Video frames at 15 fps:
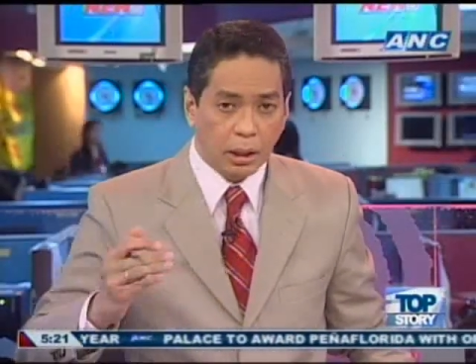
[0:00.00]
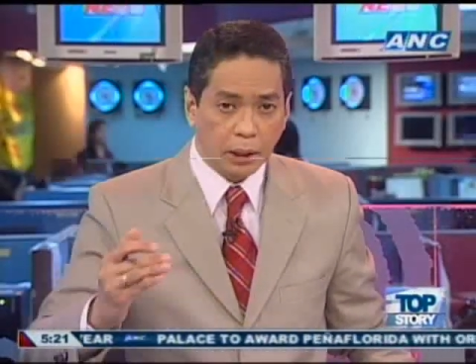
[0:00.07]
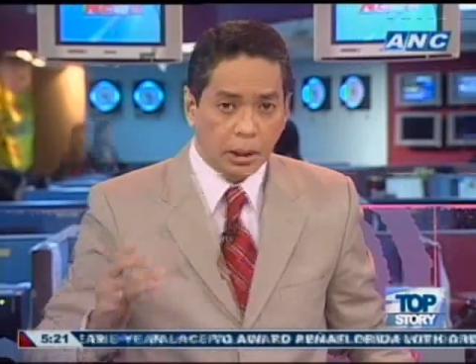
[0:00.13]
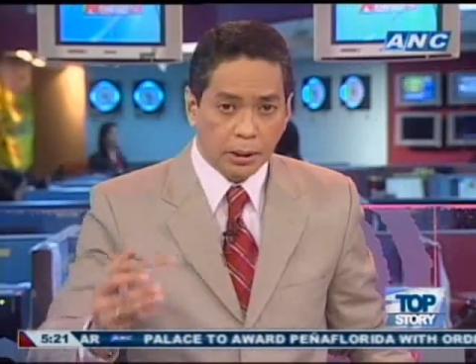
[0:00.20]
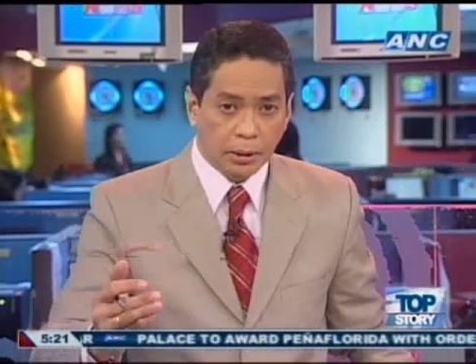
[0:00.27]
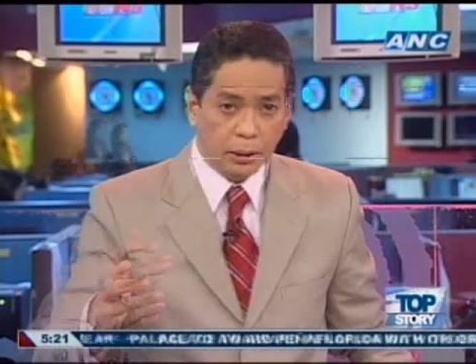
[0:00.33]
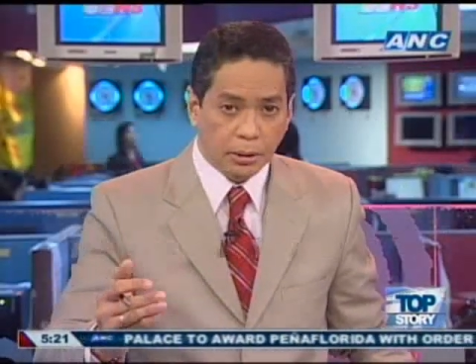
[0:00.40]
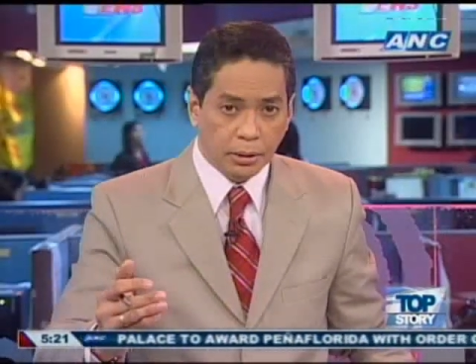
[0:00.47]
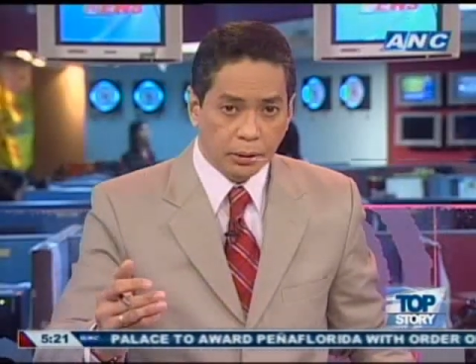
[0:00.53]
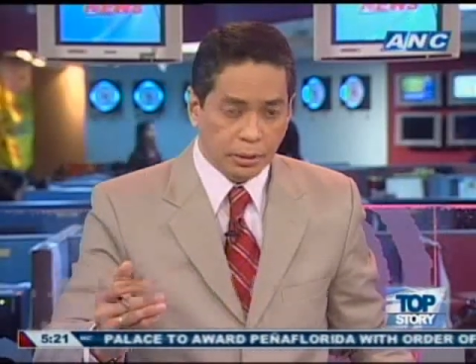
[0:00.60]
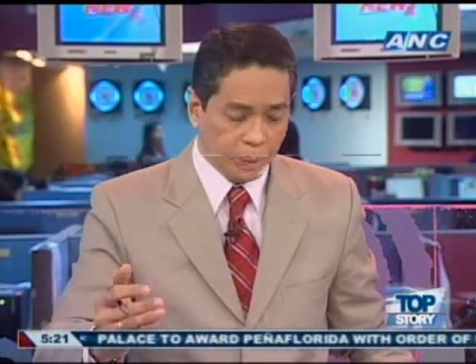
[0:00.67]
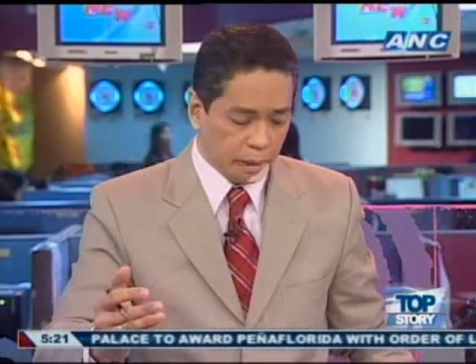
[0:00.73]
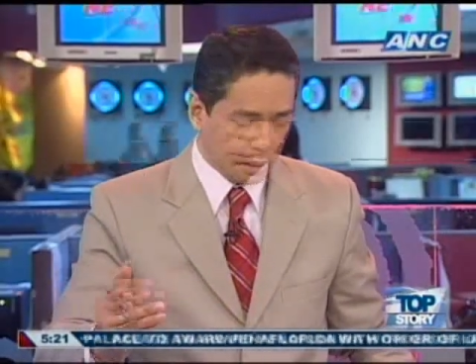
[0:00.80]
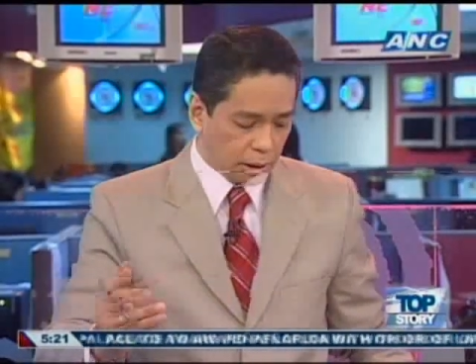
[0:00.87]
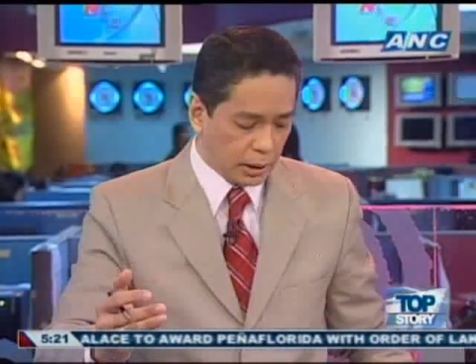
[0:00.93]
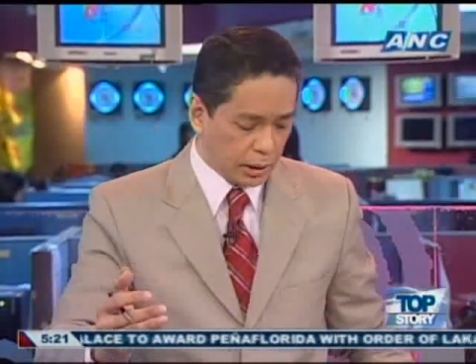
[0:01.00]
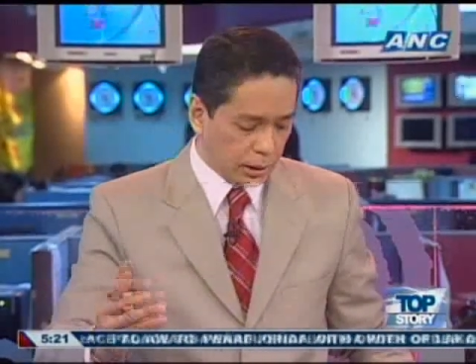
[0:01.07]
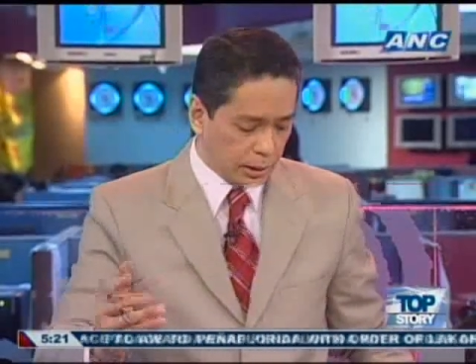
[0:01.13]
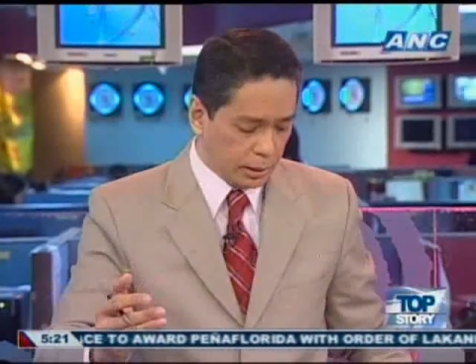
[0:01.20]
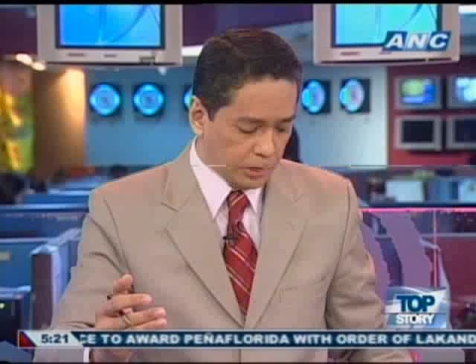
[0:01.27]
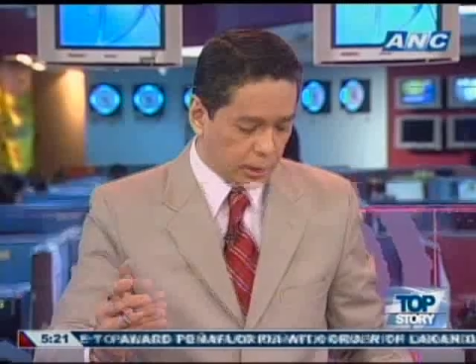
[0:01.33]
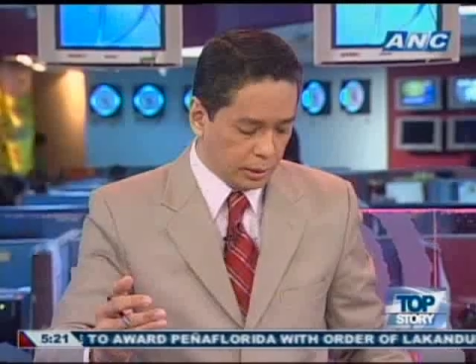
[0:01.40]

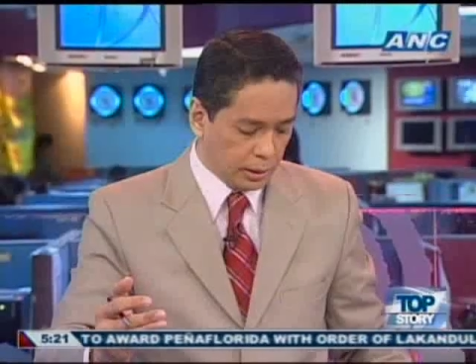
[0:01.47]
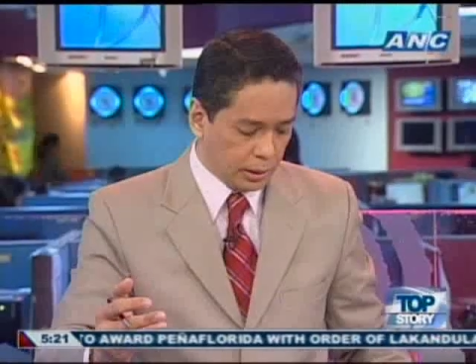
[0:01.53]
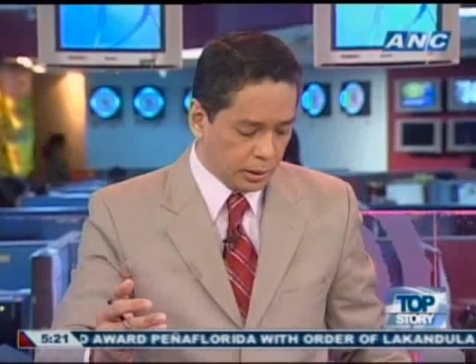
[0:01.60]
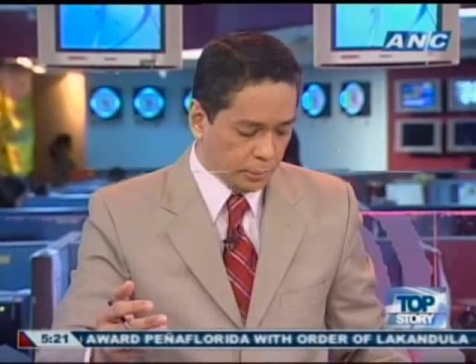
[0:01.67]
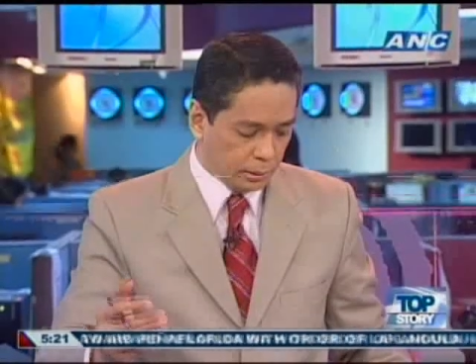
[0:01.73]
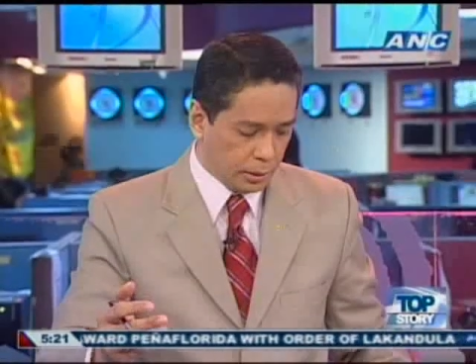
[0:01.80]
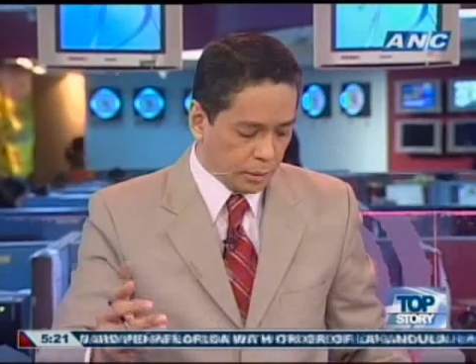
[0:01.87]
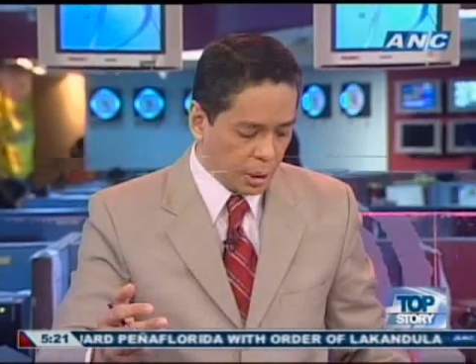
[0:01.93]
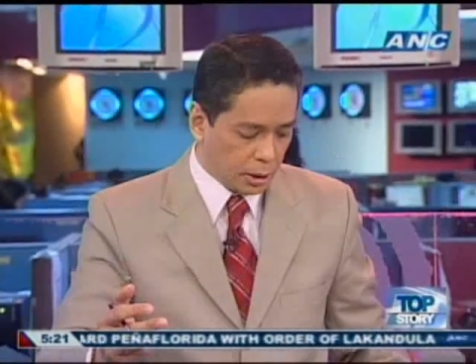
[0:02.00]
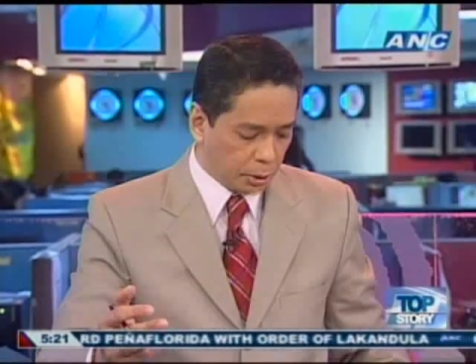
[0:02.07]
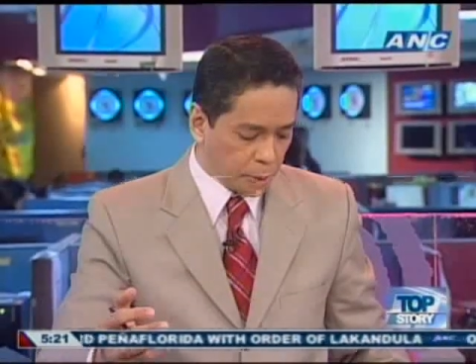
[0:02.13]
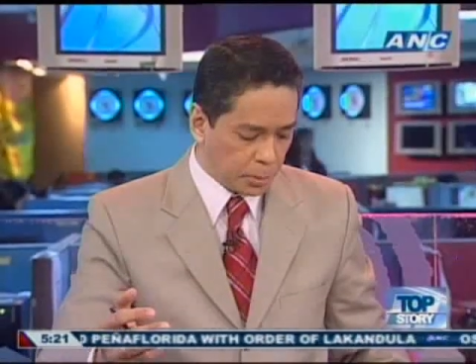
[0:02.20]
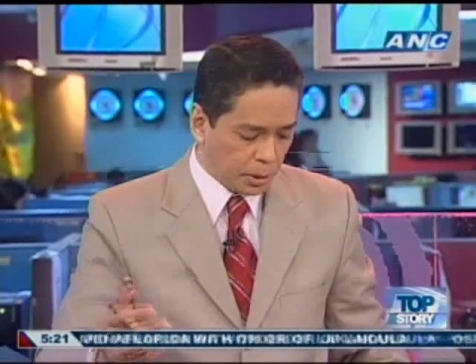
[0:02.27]
The